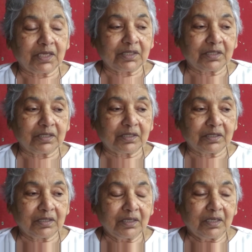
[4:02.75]
and
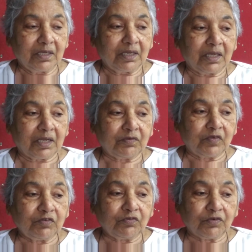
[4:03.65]
I
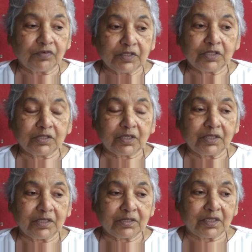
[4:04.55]
went for further
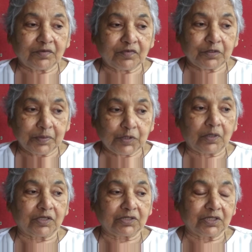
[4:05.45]
studies. That was
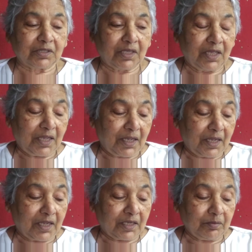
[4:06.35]
pathology.
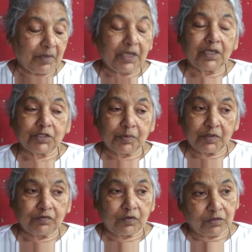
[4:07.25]
And my
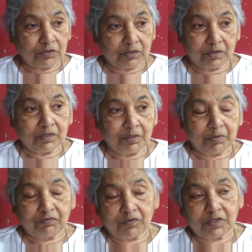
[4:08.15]
husband, of course, he
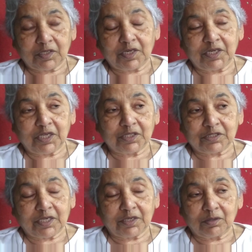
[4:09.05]
preferred the clinical
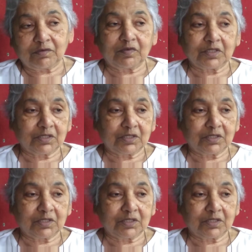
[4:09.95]
side always.